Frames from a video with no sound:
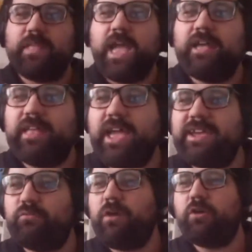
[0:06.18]
Hey, and
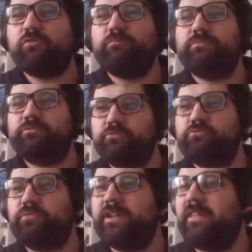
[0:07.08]
welcome to
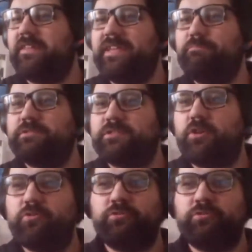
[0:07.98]
another episode